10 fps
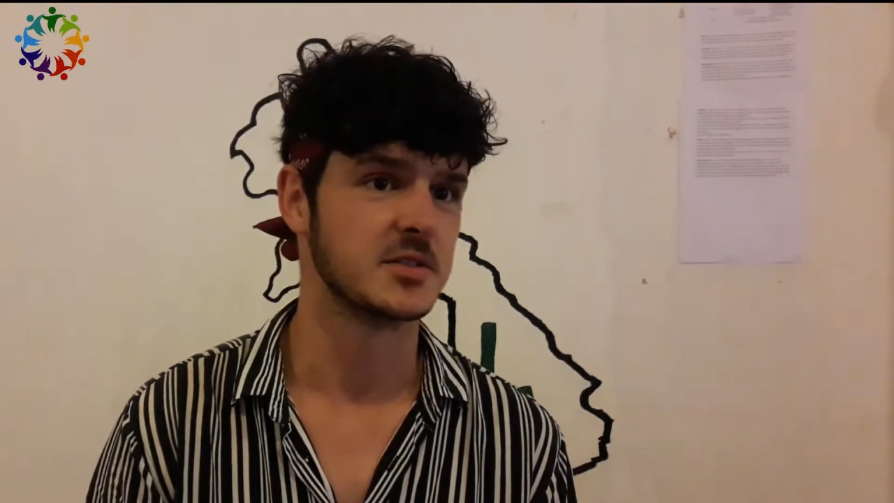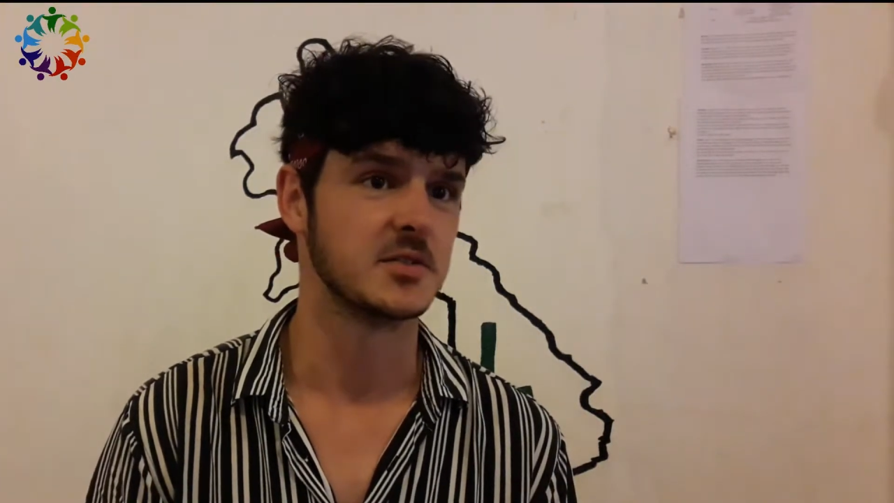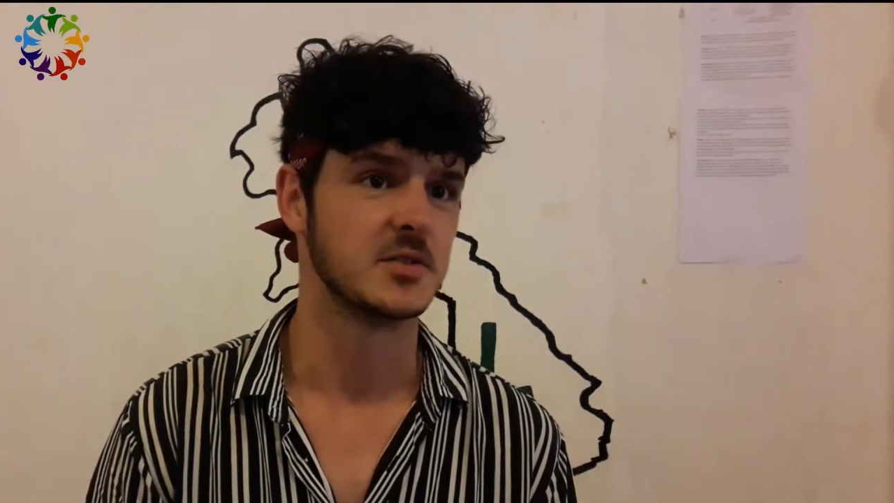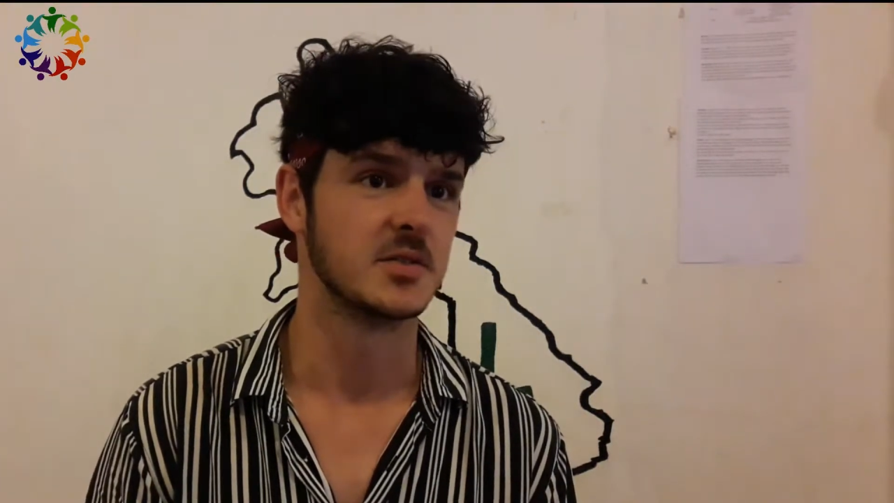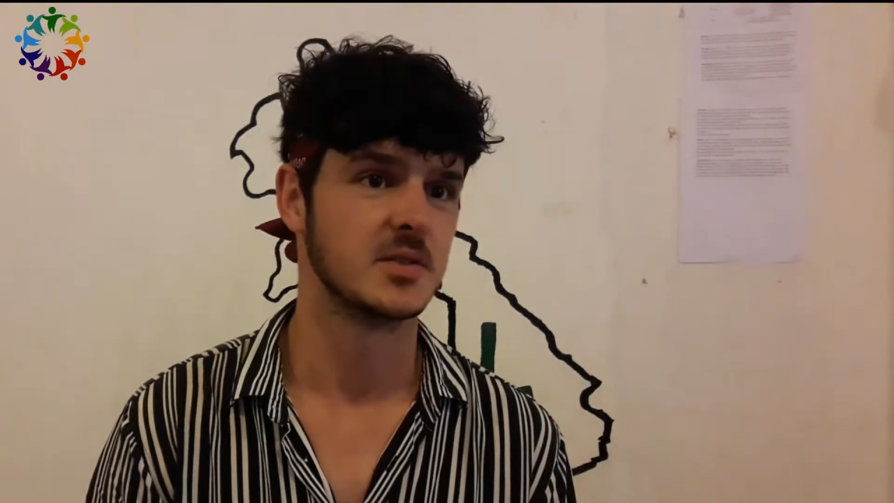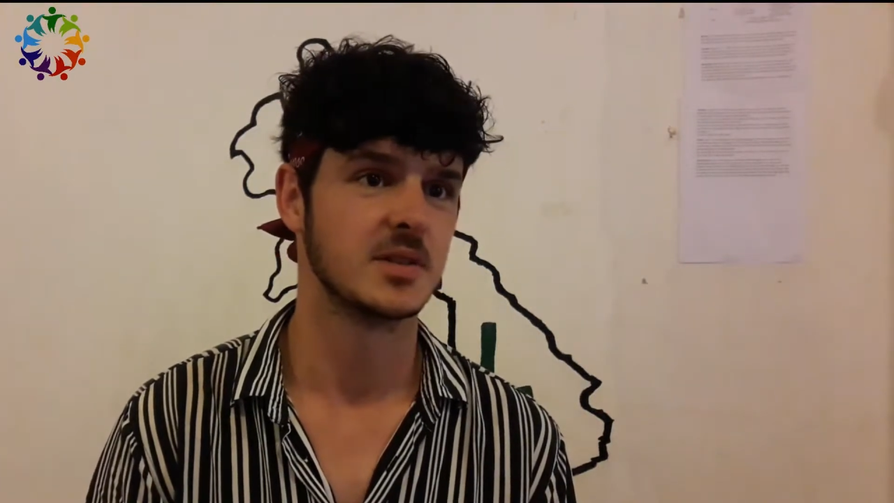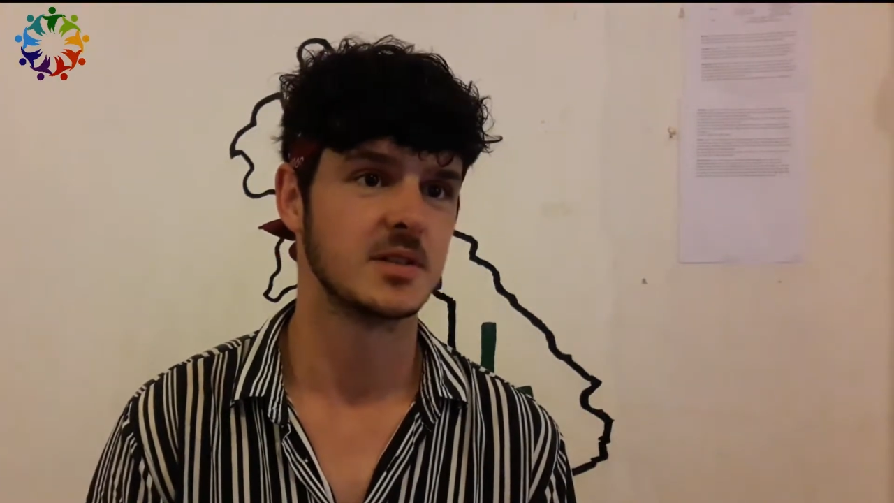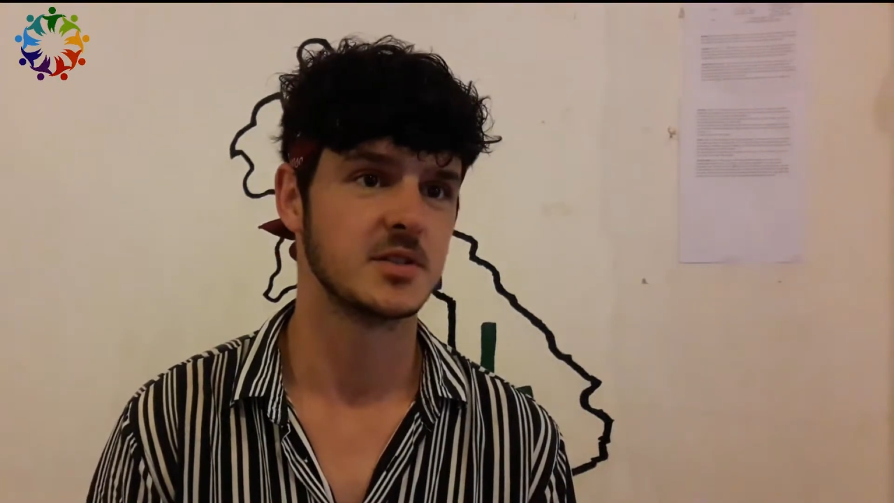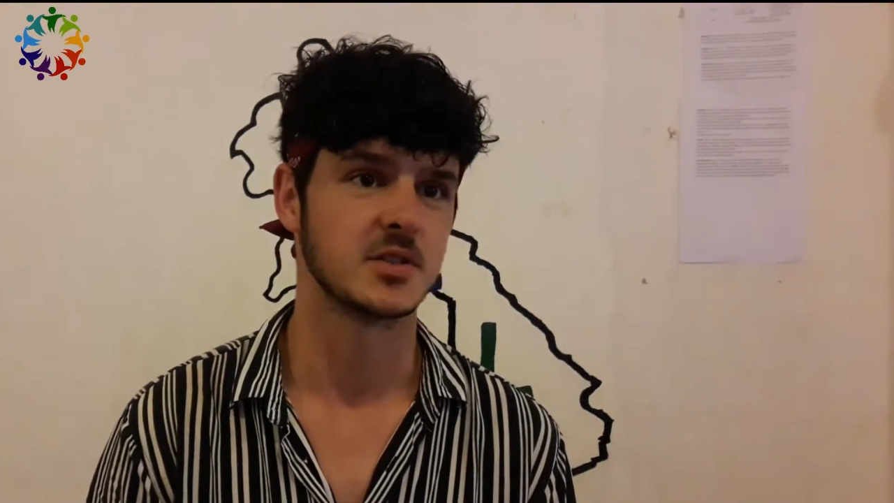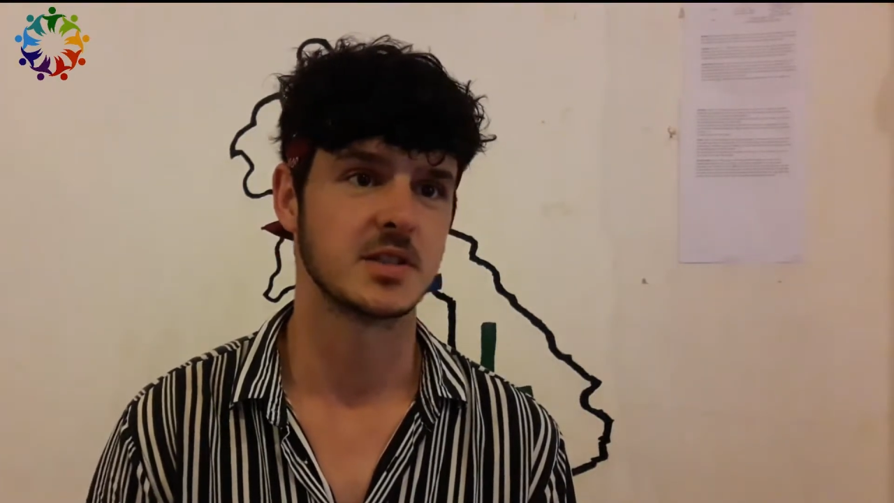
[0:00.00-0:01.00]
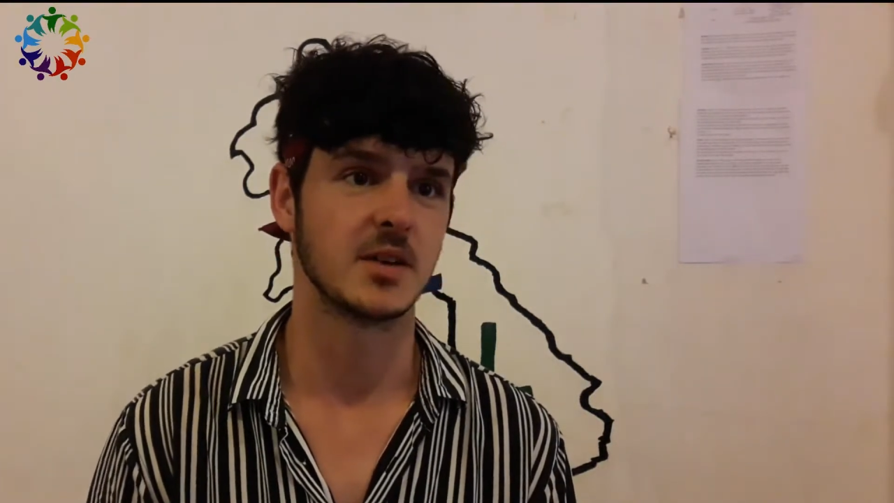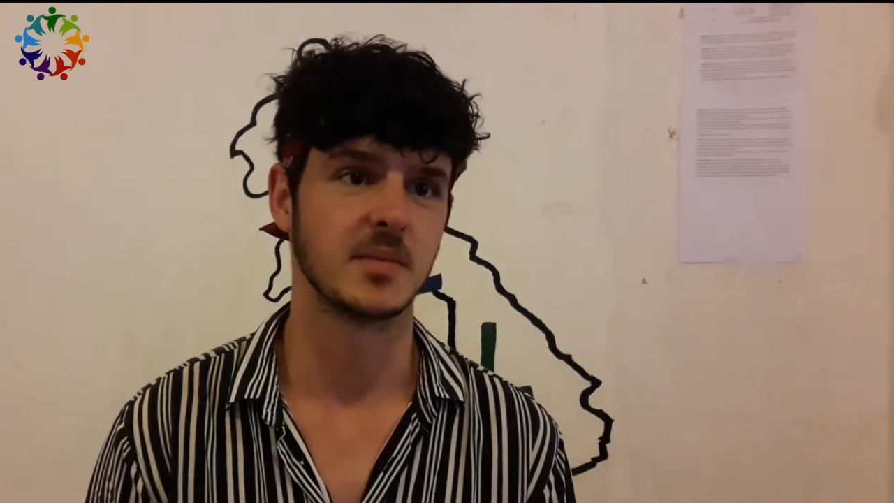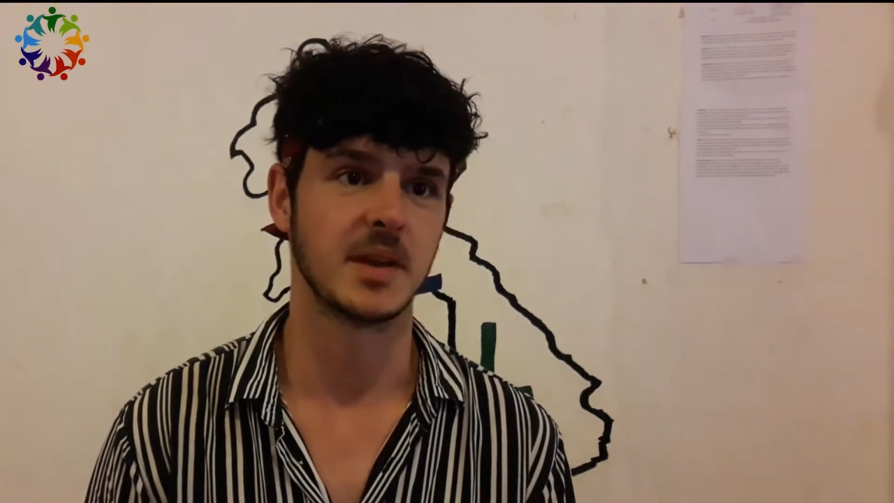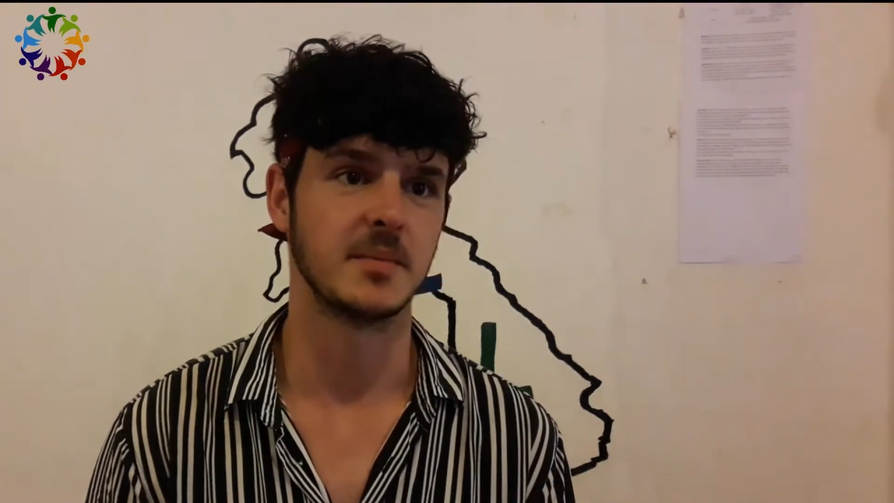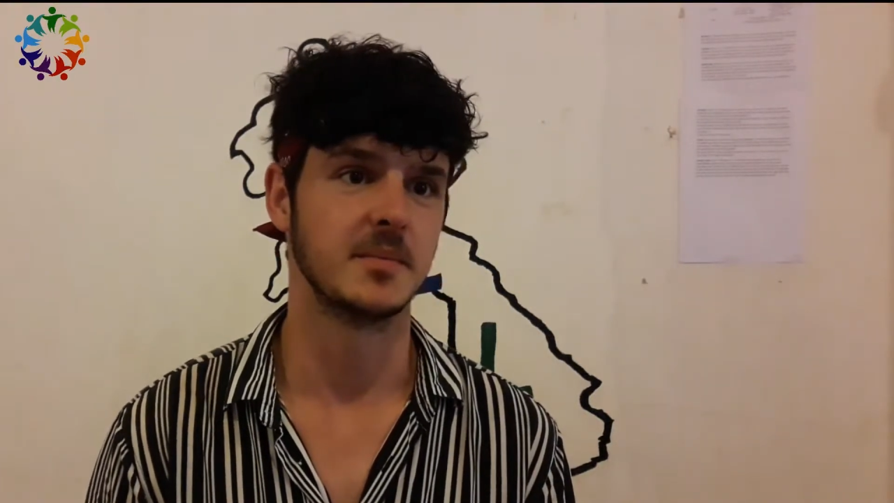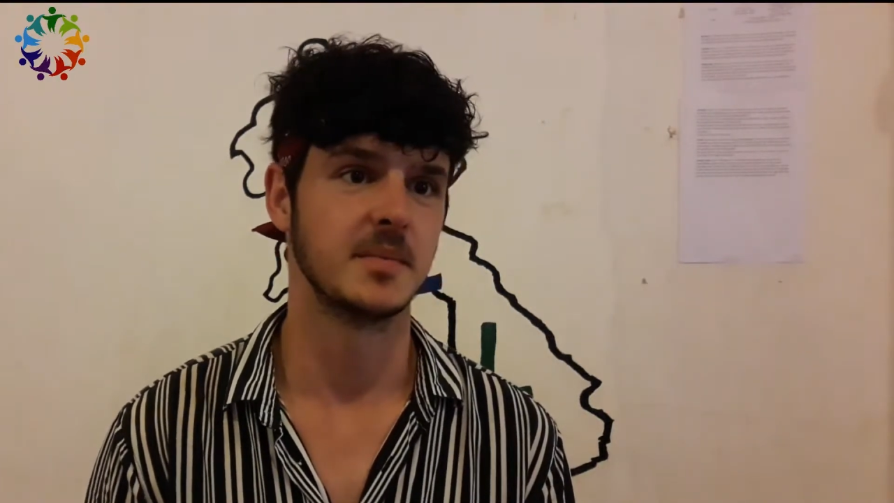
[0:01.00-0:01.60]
to just help them